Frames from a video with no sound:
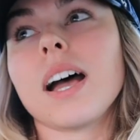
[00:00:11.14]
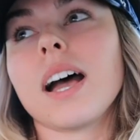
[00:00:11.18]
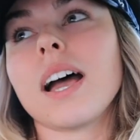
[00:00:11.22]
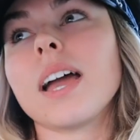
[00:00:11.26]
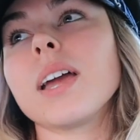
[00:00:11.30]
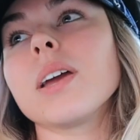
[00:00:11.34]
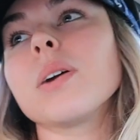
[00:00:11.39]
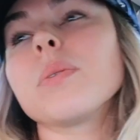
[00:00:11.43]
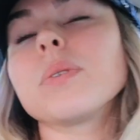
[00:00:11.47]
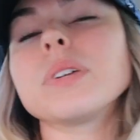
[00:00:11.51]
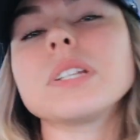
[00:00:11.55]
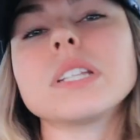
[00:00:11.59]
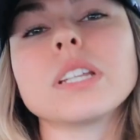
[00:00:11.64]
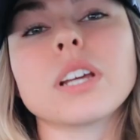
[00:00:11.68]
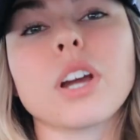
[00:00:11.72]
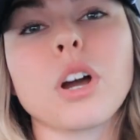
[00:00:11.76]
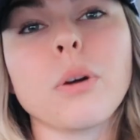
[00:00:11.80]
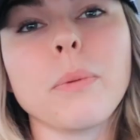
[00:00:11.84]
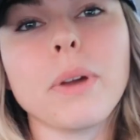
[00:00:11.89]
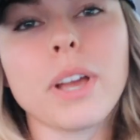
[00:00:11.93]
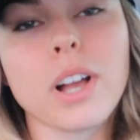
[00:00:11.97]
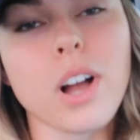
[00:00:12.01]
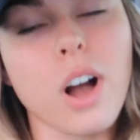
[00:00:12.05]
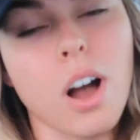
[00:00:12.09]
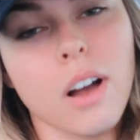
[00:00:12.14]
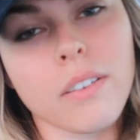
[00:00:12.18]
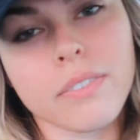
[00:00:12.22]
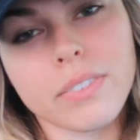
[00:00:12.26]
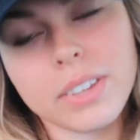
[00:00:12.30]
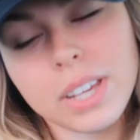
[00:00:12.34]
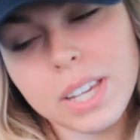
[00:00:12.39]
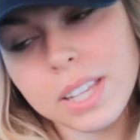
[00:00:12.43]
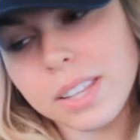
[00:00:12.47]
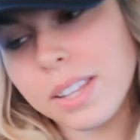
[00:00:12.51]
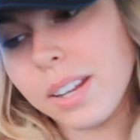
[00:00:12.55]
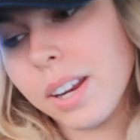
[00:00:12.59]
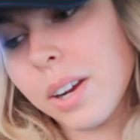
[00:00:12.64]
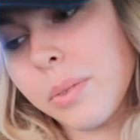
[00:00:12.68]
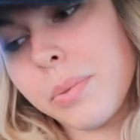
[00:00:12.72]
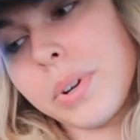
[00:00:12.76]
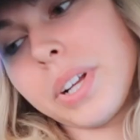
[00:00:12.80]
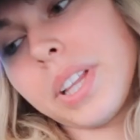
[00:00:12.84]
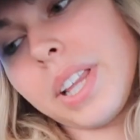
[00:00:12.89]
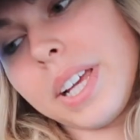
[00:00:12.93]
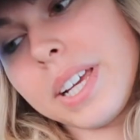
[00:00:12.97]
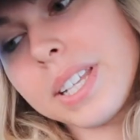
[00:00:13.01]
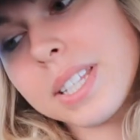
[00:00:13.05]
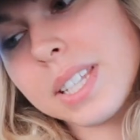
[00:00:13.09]
I went to go make coffee and then I
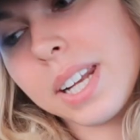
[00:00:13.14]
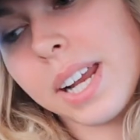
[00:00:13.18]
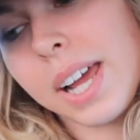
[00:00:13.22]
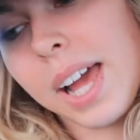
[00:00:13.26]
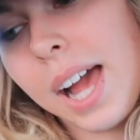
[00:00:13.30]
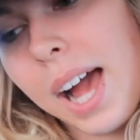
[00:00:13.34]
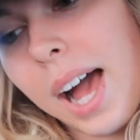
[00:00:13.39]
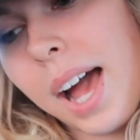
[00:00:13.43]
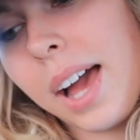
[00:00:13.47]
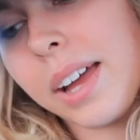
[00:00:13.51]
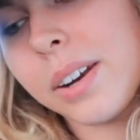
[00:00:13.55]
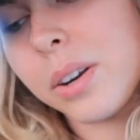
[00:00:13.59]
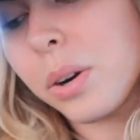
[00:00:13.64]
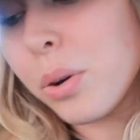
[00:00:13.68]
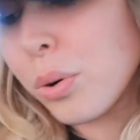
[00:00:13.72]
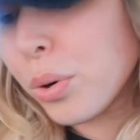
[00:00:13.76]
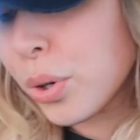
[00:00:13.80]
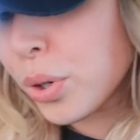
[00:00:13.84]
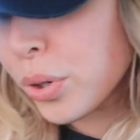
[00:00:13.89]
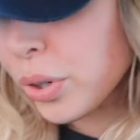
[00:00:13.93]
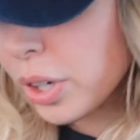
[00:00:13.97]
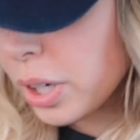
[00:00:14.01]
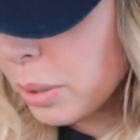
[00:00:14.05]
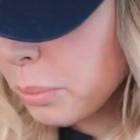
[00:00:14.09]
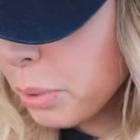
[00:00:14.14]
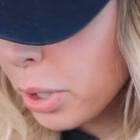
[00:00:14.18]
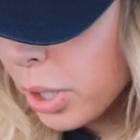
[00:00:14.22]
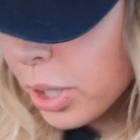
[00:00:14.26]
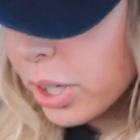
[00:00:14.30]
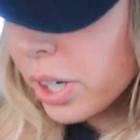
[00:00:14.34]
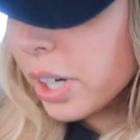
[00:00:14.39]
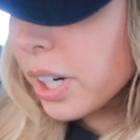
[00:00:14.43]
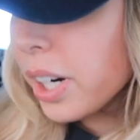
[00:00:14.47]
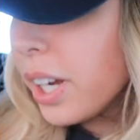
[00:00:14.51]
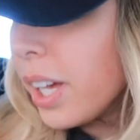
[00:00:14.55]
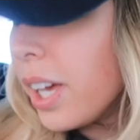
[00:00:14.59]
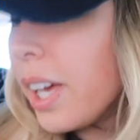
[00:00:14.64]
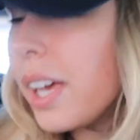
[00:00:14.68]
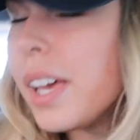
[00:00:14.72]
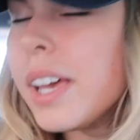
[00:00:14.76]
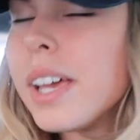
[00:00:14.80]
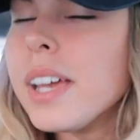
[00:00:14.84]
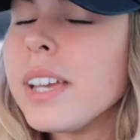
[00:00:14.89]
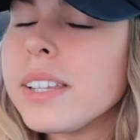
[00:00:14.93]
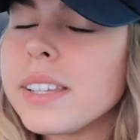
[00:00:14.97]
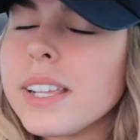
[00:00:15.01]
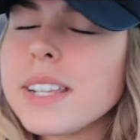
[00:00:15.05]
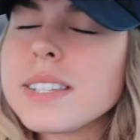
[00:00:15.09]
realized that I had no creamer.
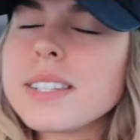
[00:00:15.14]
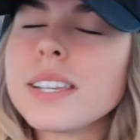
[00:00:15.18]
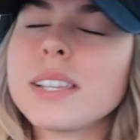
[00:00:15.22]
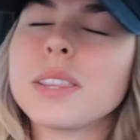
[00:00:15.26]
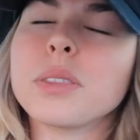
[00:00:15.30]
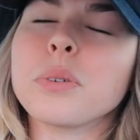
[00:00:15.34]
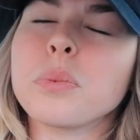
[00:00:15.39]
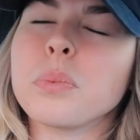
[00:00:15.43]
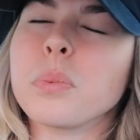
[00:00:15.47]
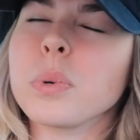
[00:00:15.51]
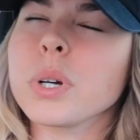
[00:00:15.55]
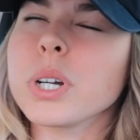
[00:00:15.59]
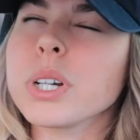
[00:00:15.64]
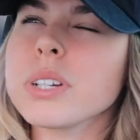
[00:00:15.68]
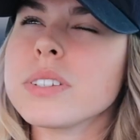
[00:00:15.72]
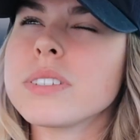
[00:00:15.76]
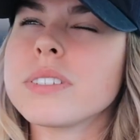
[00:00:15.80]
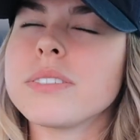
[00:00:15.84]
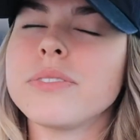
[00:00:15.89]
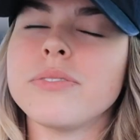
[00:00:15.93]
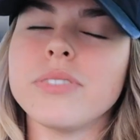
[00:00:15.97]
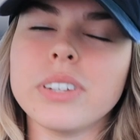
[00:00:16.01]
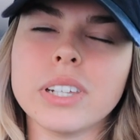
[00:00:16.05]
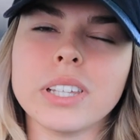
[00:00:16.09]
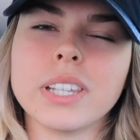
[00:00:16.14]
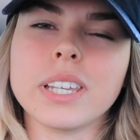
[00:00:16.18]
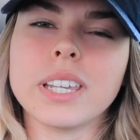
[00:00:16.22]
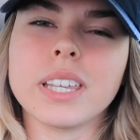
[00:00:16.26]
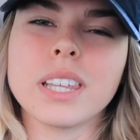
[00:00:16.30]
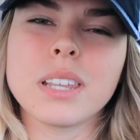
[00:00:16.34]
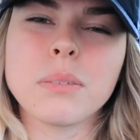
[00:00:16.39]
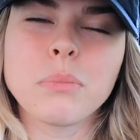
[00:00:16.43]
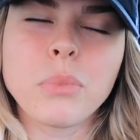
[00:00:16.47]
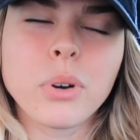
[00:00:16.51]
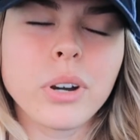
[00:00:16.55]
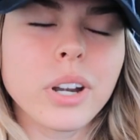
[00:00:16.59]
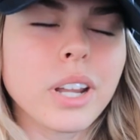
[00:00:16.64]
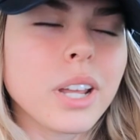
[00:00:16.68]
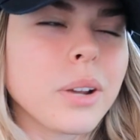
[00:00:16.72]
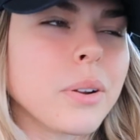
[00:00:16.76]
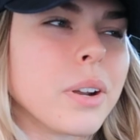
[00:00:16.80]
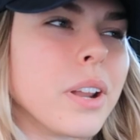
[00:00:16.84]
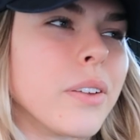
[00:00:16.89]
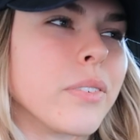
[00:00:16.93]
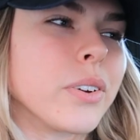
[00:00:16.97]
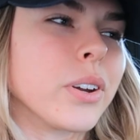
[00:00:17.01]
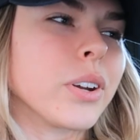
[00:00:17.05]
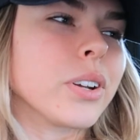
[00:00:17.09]
That's like the worst feeling in the morning
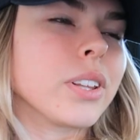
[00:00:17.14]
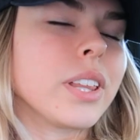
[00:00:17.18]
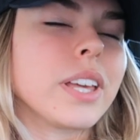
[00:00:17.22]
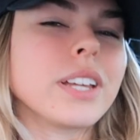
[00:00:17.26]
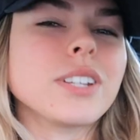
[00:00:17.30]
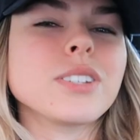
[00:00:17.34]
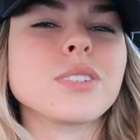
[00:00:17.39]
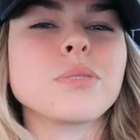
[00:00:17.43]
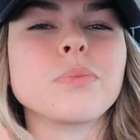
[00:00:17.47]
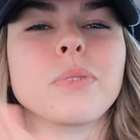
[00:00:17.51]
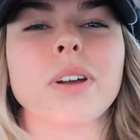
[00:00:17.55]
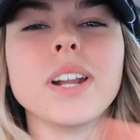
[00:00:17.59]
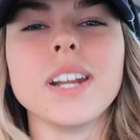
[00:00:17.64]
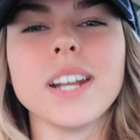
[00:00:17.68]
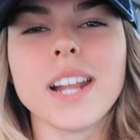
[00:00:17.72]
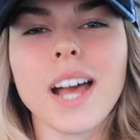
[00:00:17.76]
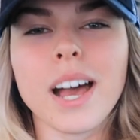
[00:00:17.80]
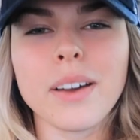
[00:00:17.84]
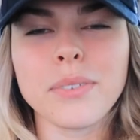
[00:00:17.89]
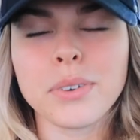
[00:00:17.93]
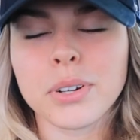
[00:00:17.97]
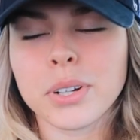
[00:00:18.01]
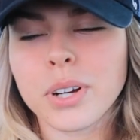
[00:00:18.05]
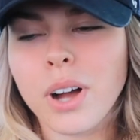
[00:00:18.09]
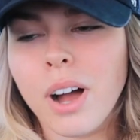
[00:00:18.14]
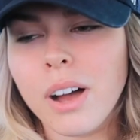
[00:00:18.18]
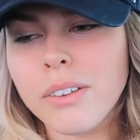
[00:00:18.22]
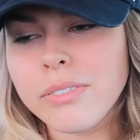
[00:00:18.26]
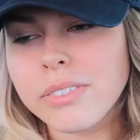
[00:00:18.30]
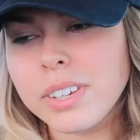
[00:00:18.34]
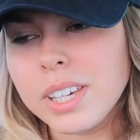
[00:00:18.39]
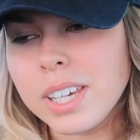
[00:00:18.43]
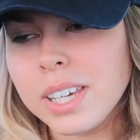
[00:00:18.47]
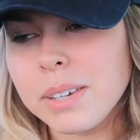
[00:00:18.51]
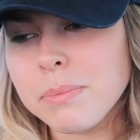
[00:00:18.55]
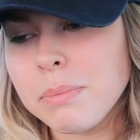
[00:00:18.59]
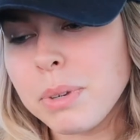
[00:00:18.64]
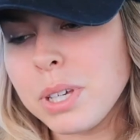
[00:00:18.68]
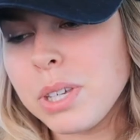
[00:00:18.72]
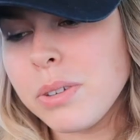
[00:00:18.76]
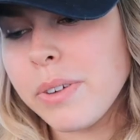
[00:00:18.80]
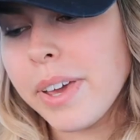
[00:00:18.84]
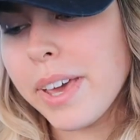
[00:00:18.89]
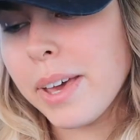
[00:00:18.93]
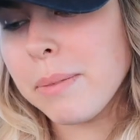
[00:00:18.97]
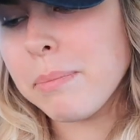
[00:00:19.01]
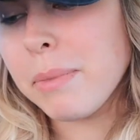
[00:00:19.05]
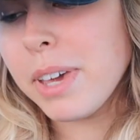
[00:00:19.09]
whenever you're like just ready to have your coffee but you
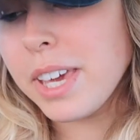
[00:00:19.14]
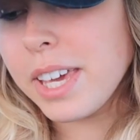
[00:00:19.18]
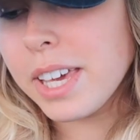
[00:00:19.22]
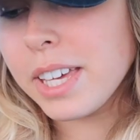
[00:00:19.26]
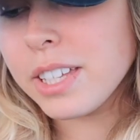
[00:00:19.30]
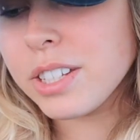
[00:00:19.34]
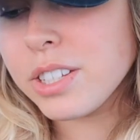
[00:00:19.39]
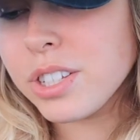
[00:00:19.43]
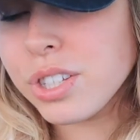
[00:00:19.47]
can't make it.